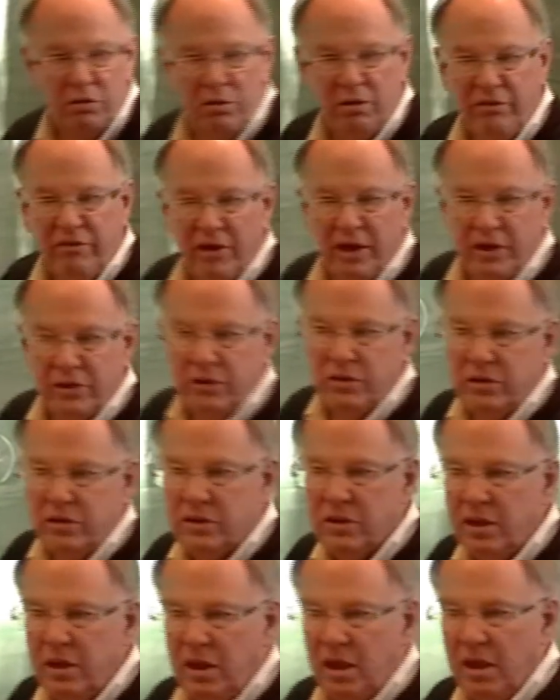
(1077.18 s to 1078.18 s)
three vectors,
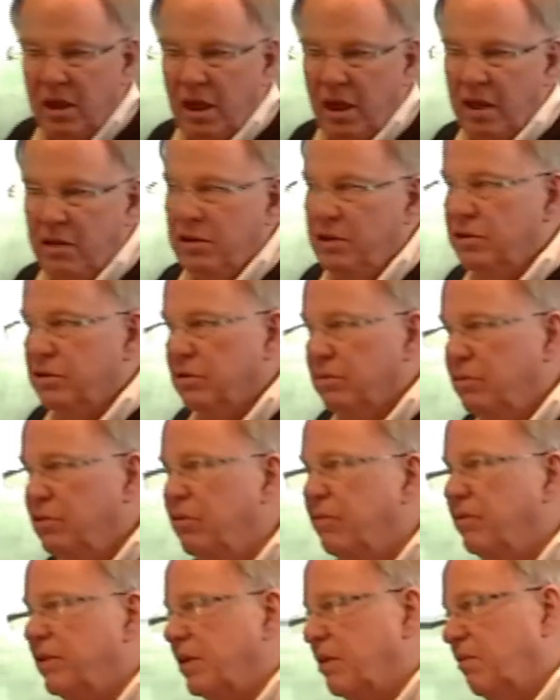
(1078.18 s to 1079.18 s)
and these are
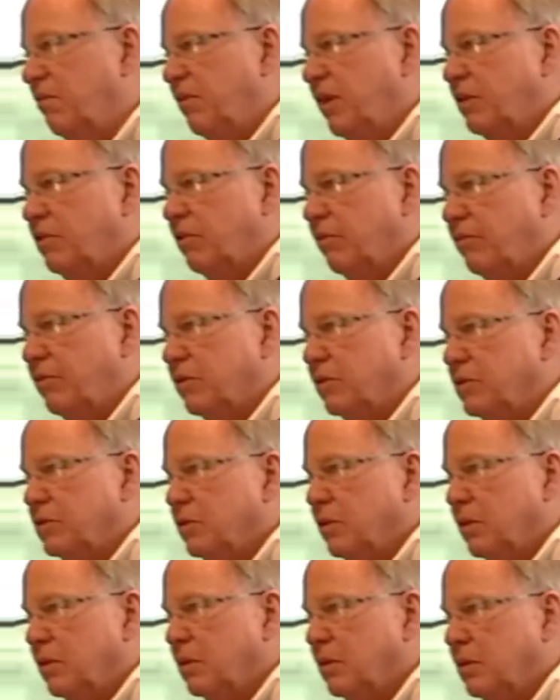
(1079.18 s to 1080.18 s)
moving in vector fields.
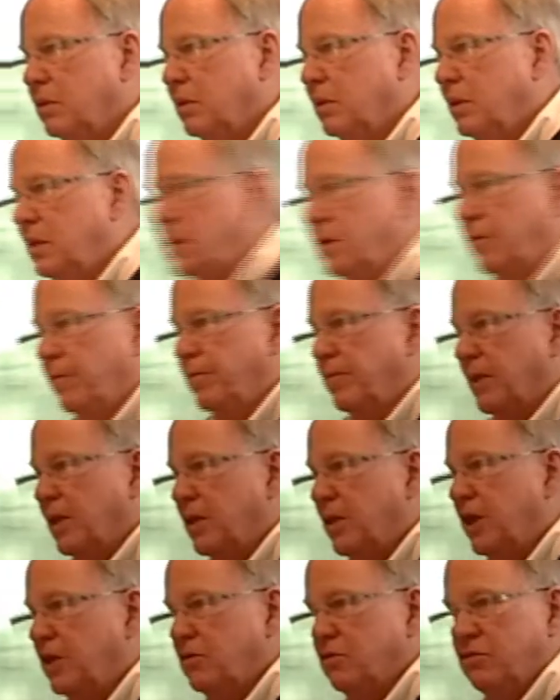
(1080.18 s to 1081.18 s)
So
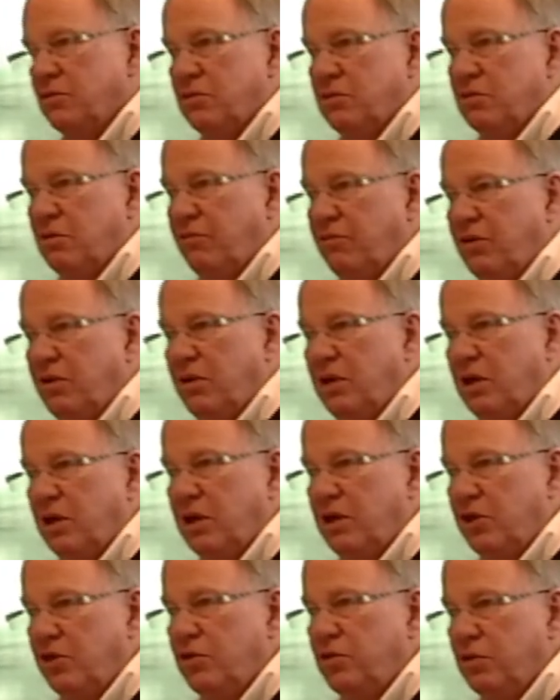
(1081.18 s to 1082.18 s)
that's a
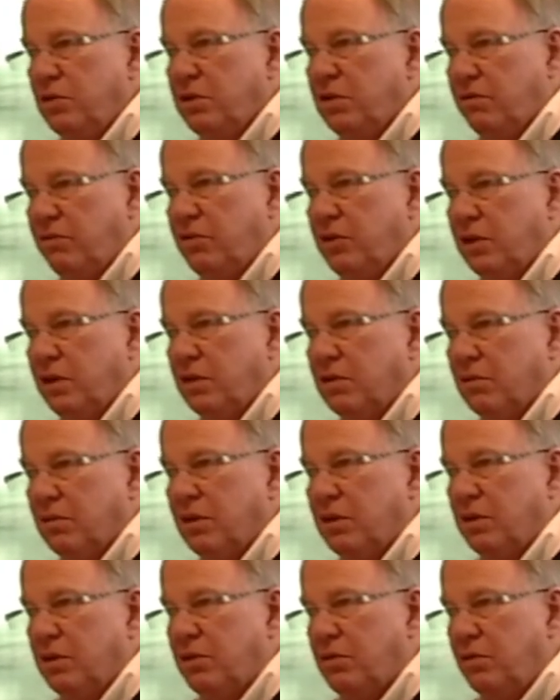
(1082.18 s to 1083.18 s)
very intuitive thing,
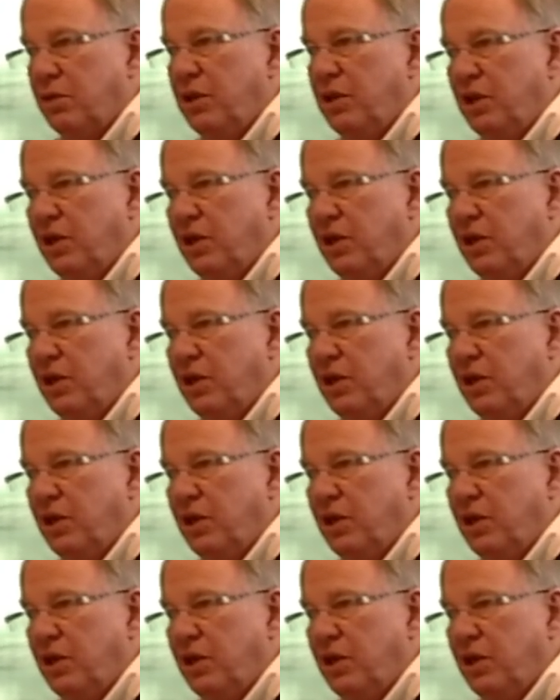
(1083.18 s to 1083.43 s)
right? Three